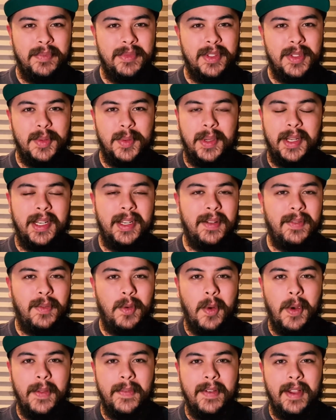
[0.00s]
20 to
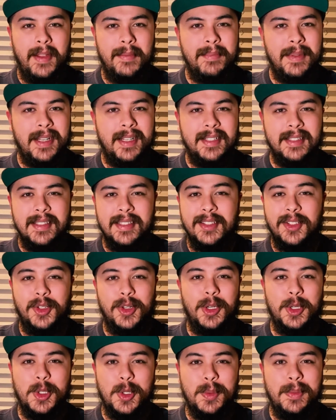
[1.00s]
45 minutes,
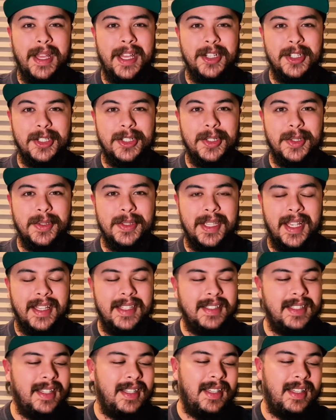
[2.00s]
traditional magic show
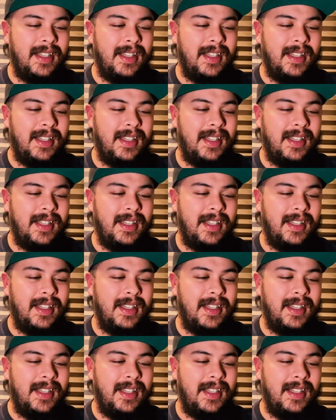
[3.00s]
size.